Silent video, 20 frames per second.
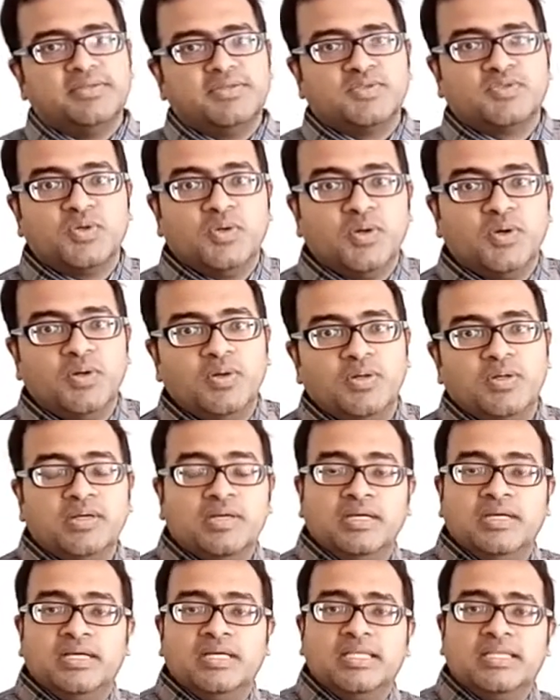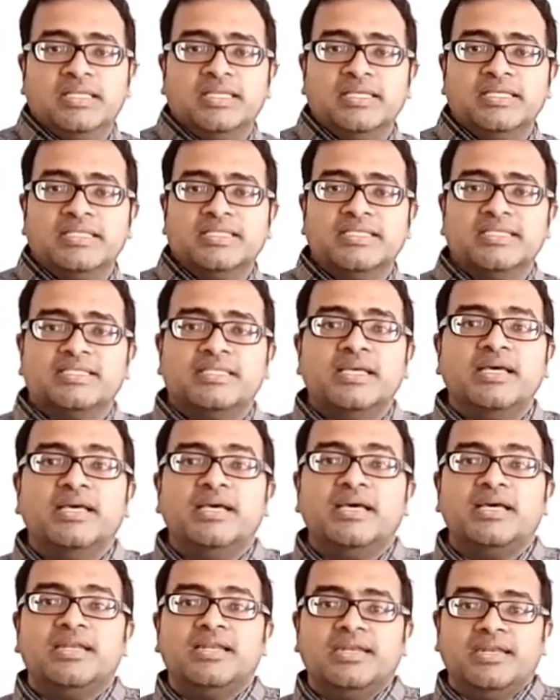So, this is a
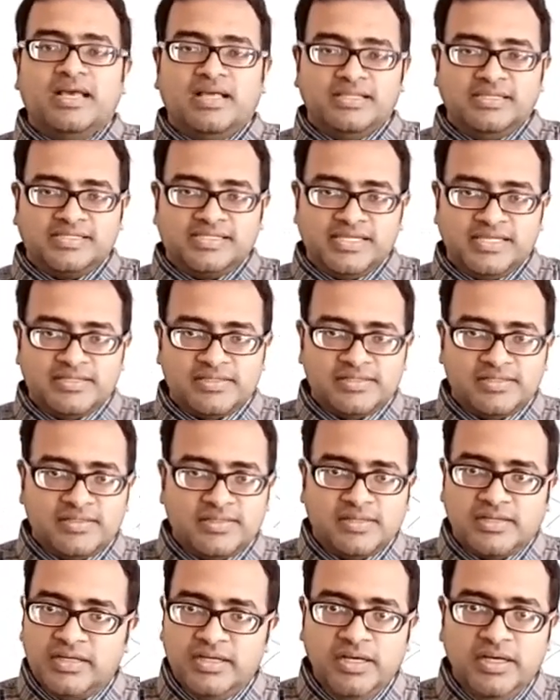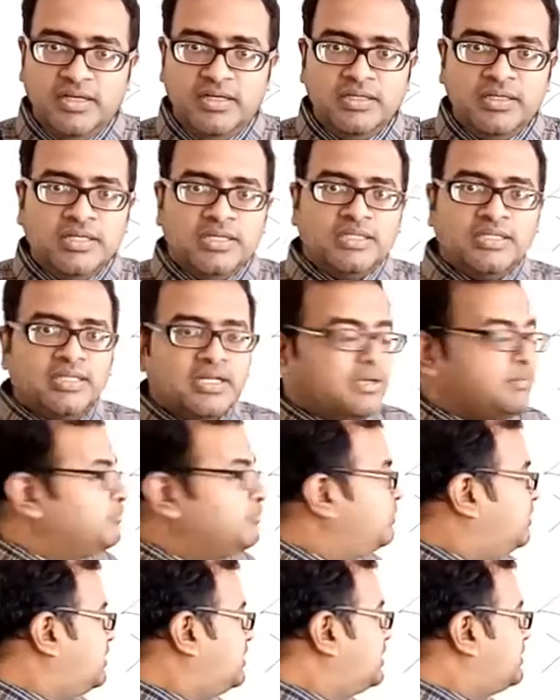null set. Clear? The
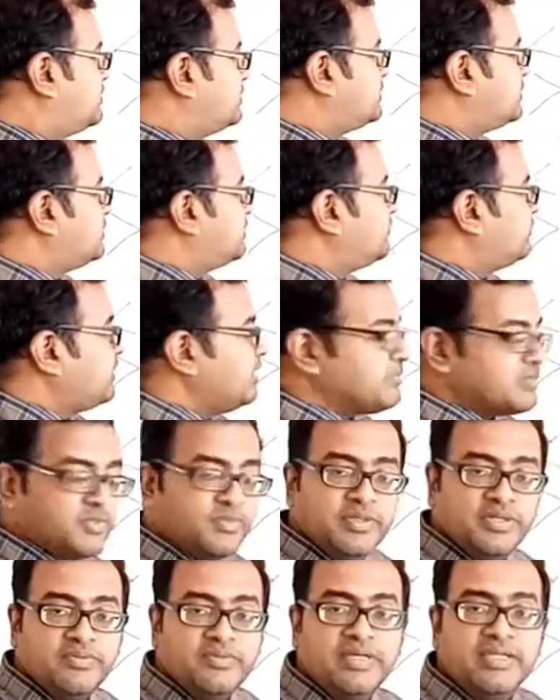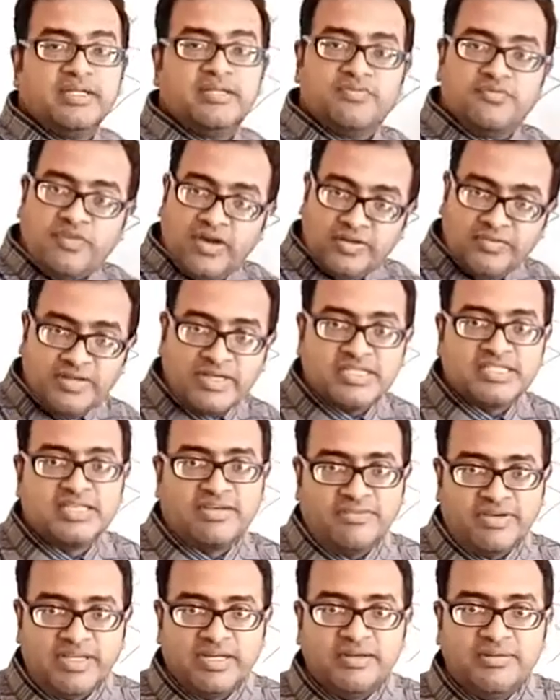number comes between 5 and
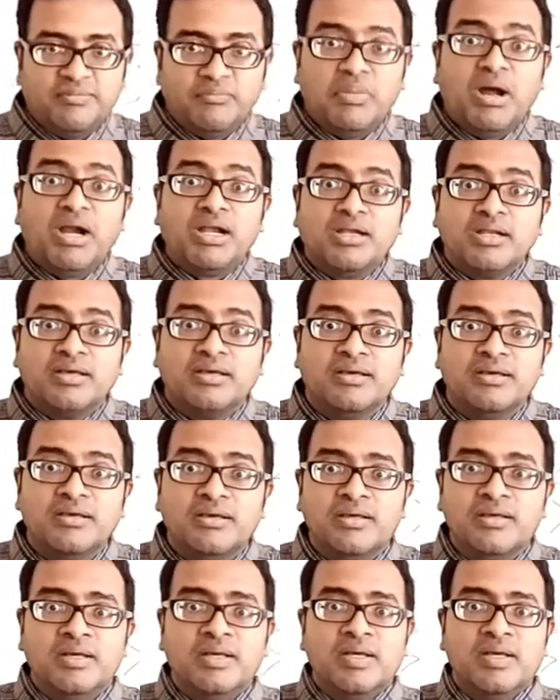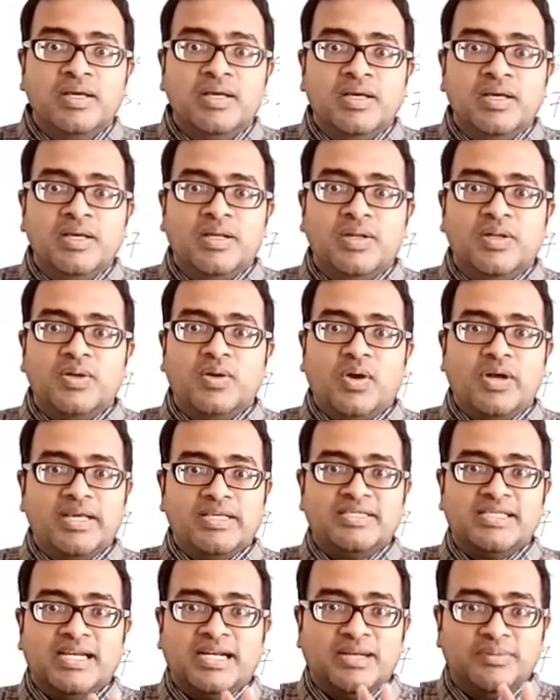7, but not
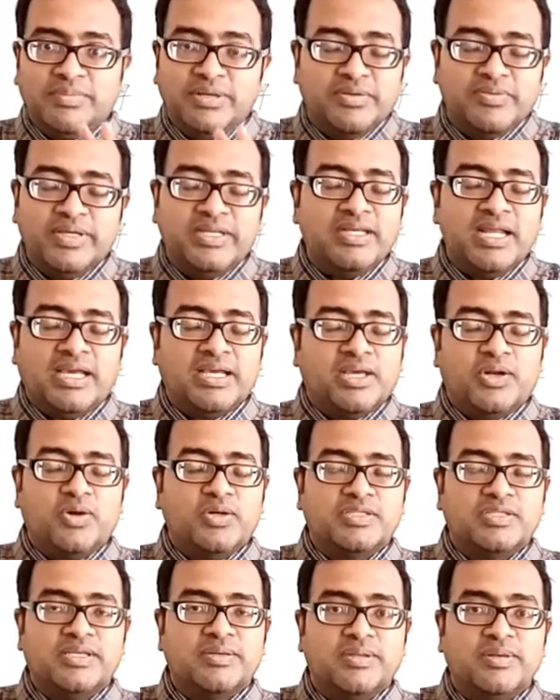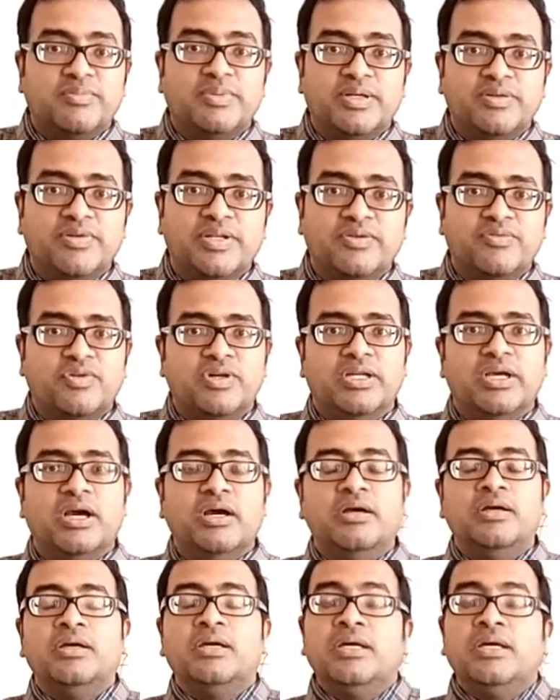exactly between. I cannot say the between word here.